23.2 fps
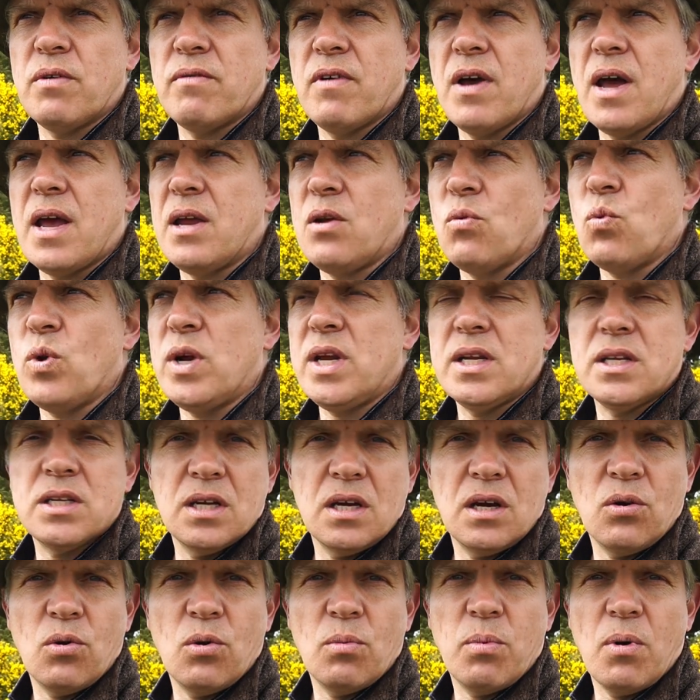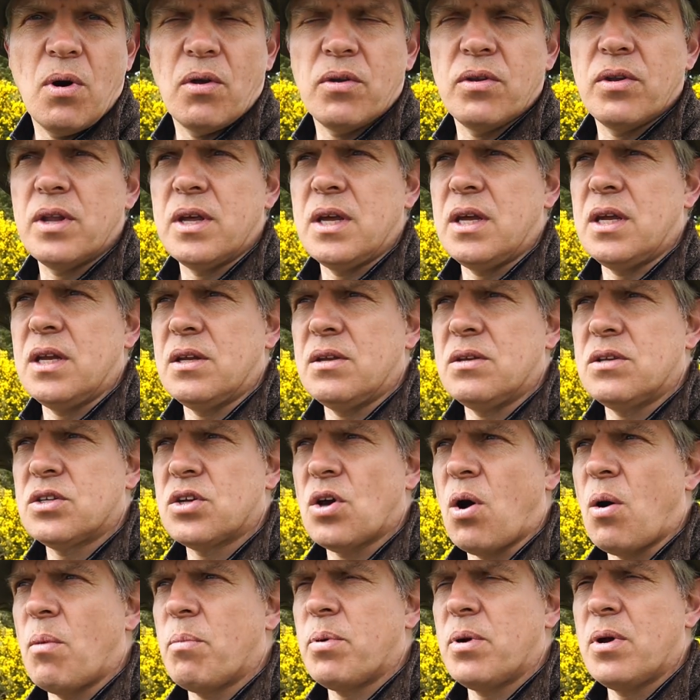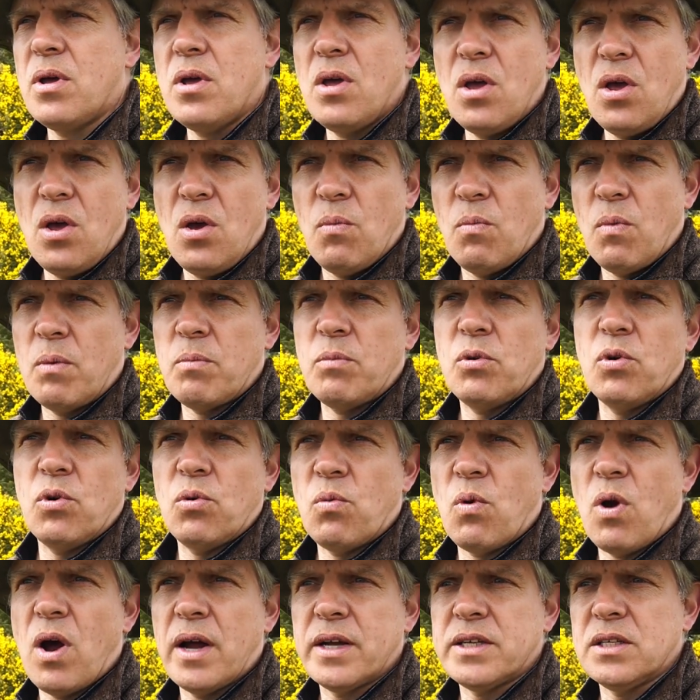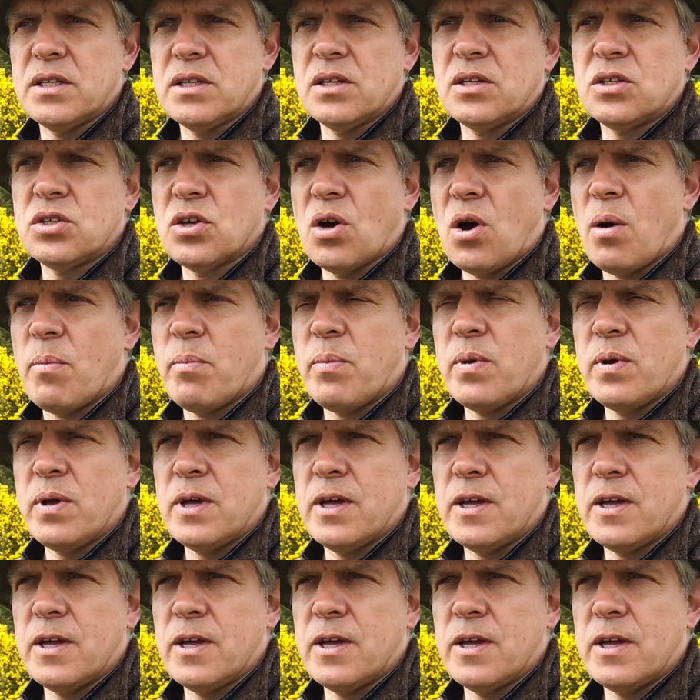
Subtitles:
of a wheat ear up on the top when we were right at the top.